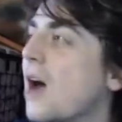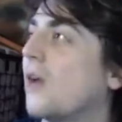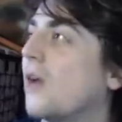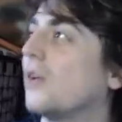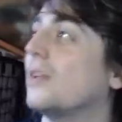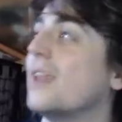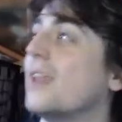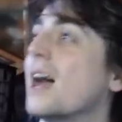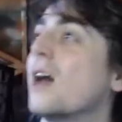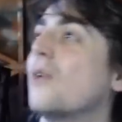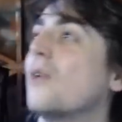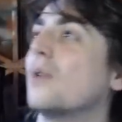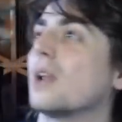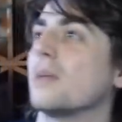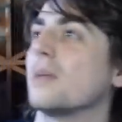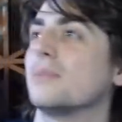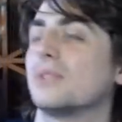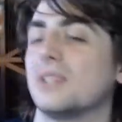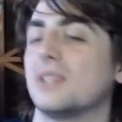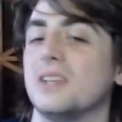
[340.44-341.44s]
now
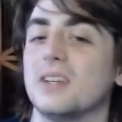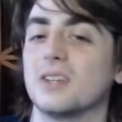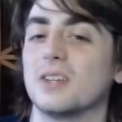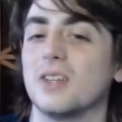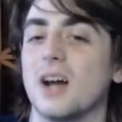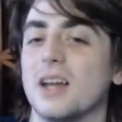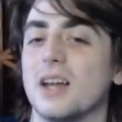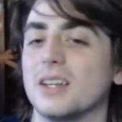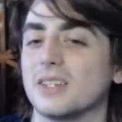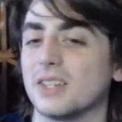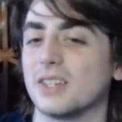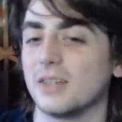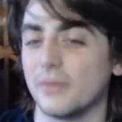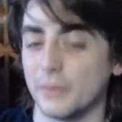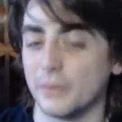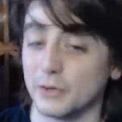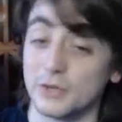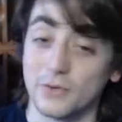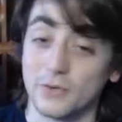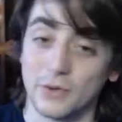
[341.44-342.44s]
what I'm seeing a lot is
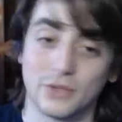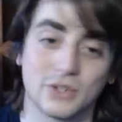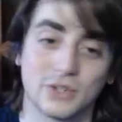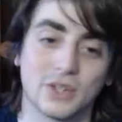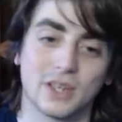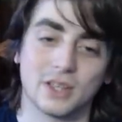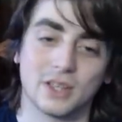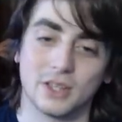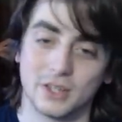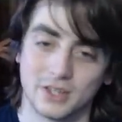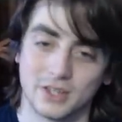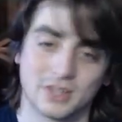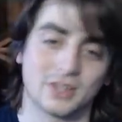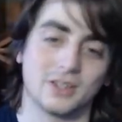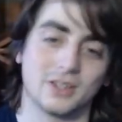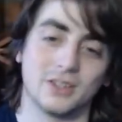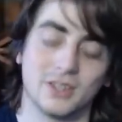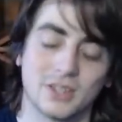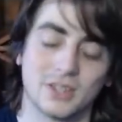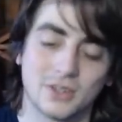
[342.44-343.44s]
that, first of all, there's like
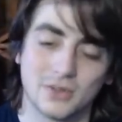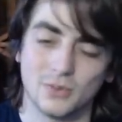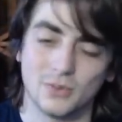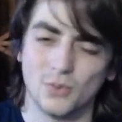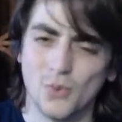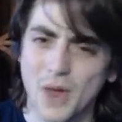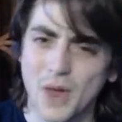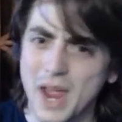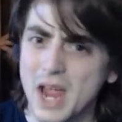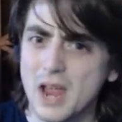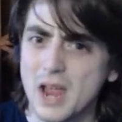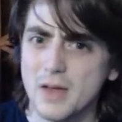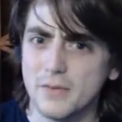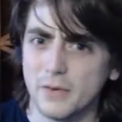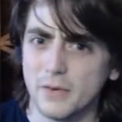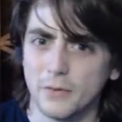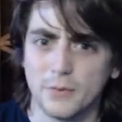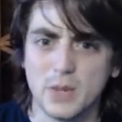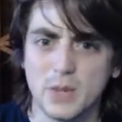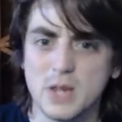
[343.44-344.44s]
this
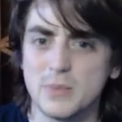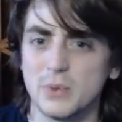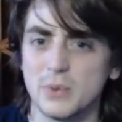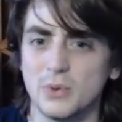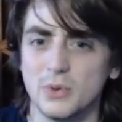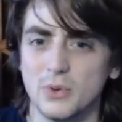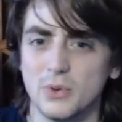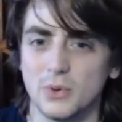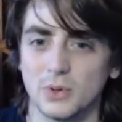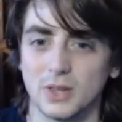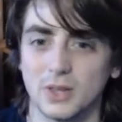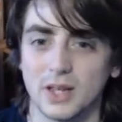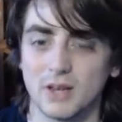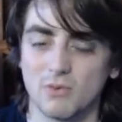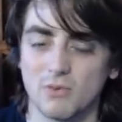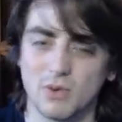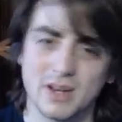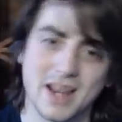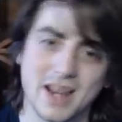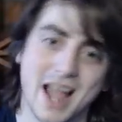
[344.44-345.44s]
wave of people who are
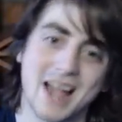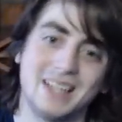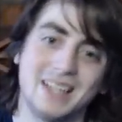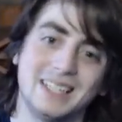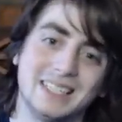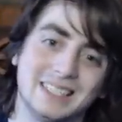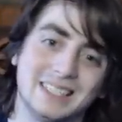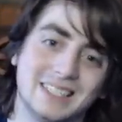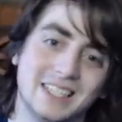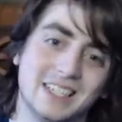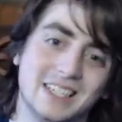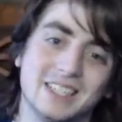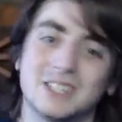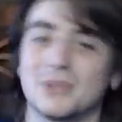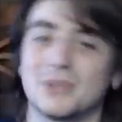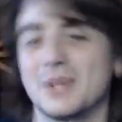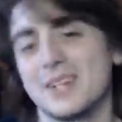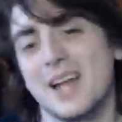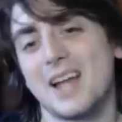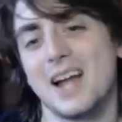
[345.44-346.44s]
like, we're 90's
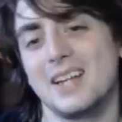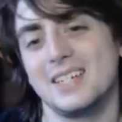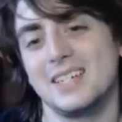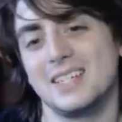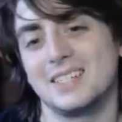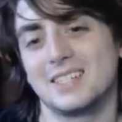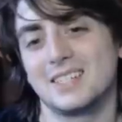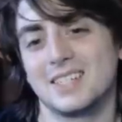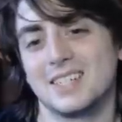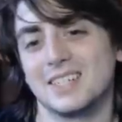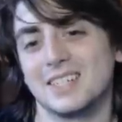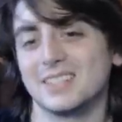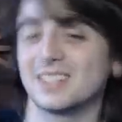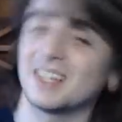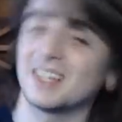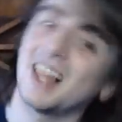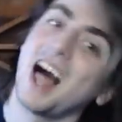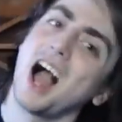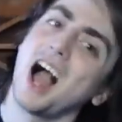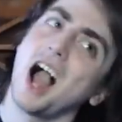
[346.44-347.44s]
kids, we're 90's
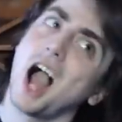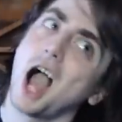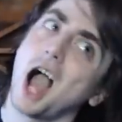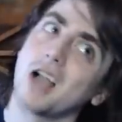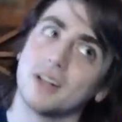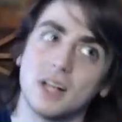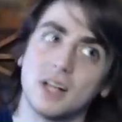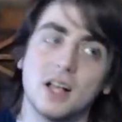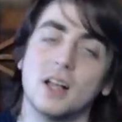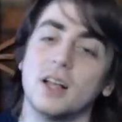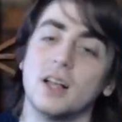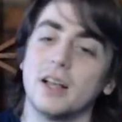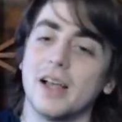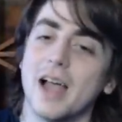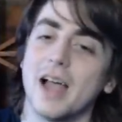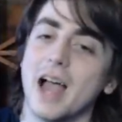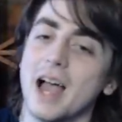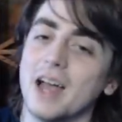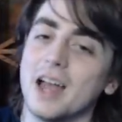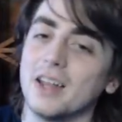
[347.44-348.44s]
kids, la.
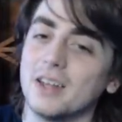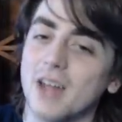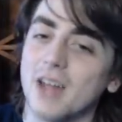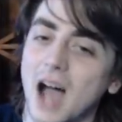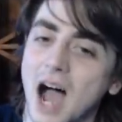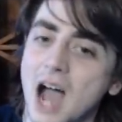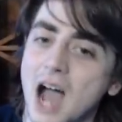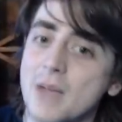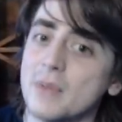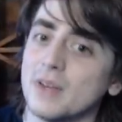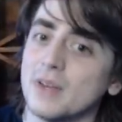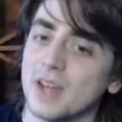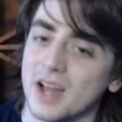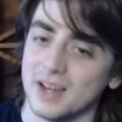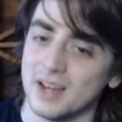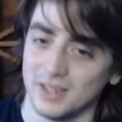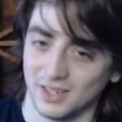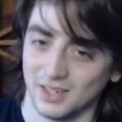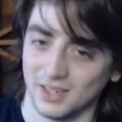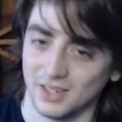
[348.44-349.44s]
And I'm a
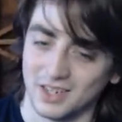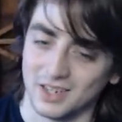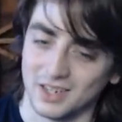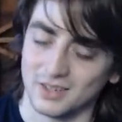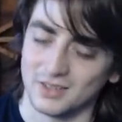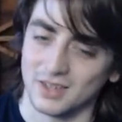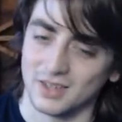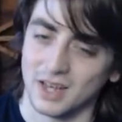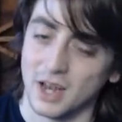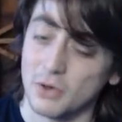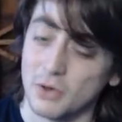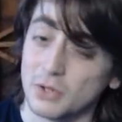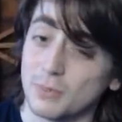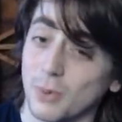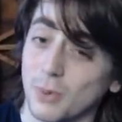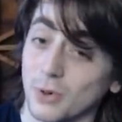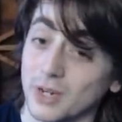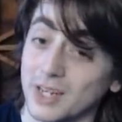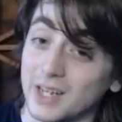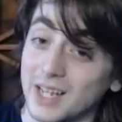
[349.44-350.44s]
90's kid, and I was
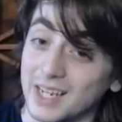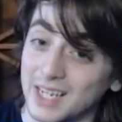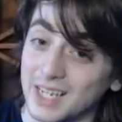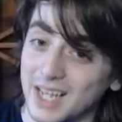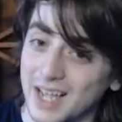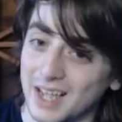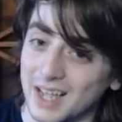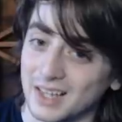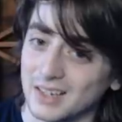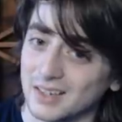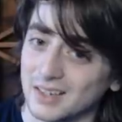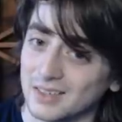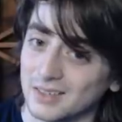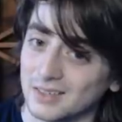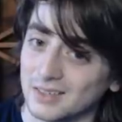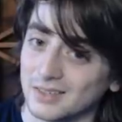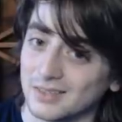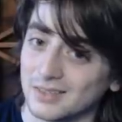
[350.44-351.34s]
born in '88.